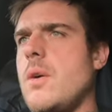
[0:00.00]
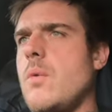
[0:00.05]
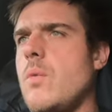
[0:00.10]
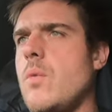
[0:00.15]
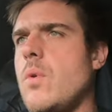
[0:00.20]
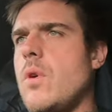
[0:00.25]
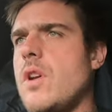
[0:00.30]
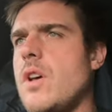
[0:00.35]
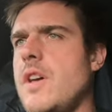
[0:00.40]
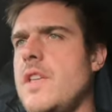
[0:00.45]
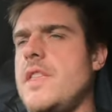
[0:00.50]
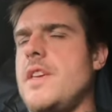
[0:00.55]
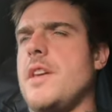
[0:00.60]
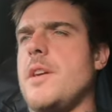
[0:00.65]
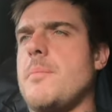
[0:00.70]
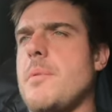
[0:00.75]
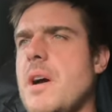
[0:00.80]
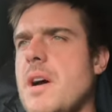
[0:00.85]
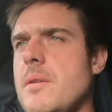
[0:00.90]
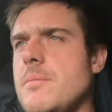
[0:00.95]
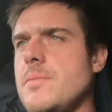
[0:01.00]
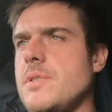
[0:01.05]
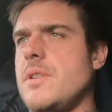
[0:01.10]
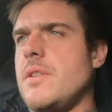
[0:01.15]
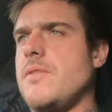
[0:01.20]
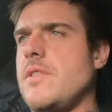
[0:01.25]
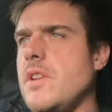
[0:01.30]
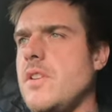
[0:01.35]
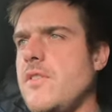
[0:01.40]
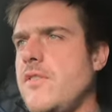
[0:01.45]
what I think about them. So
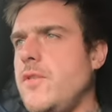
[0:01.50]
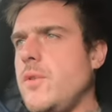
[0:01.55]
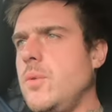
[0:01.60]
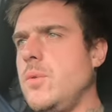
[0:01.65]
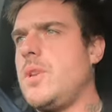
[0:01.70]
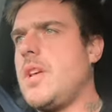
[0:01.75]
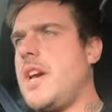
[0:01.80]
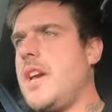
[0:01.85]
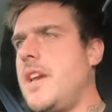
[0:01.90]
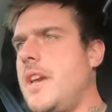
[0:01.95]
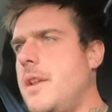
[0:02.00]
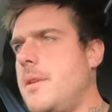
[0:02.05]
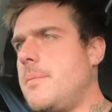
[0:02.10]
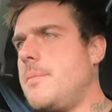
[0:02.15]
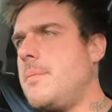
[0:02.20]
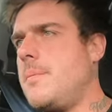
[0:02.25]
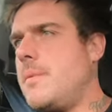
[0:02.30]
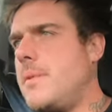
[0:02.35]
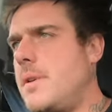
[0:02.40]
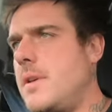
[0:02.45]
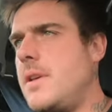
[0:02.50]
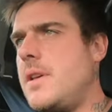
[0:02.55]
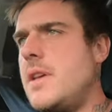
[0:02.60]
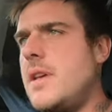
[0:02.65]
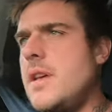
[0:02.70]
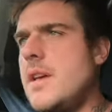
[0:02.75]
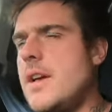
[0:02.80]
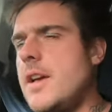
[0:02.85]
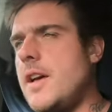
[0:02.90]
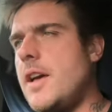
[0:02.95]
I've done a full day in them.
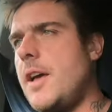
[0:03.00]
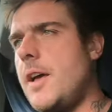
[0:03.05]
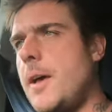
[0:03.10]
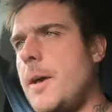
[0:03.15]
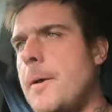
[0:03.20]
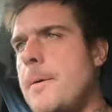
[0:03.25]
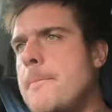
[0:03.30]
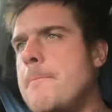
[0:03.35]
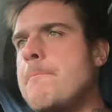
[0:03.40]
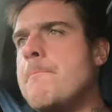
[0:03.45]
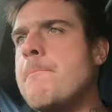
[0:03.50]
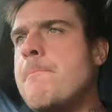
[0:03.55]
Um,